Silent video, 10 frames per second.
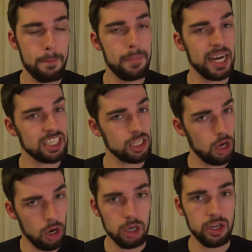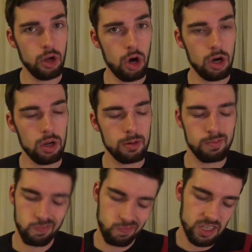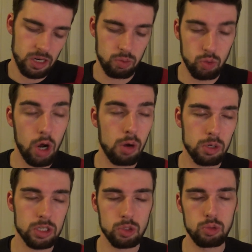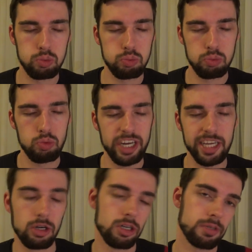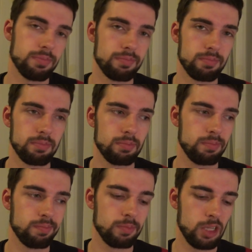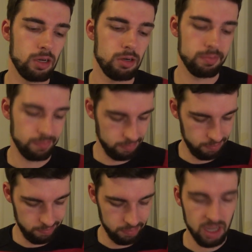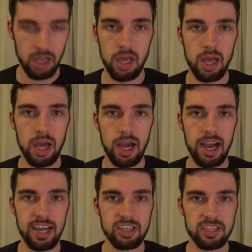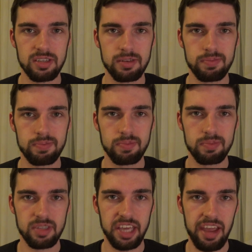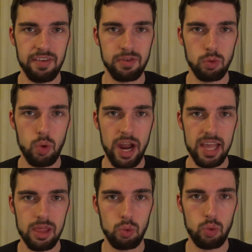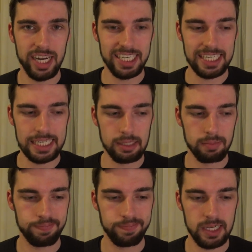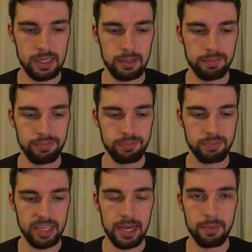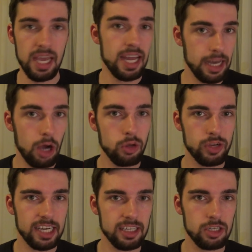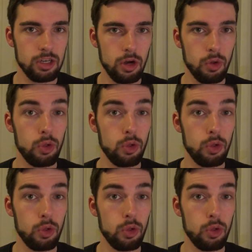But all in all, Raw was really good. Oh, I just gave away the rating. Yeah, now you're getting to know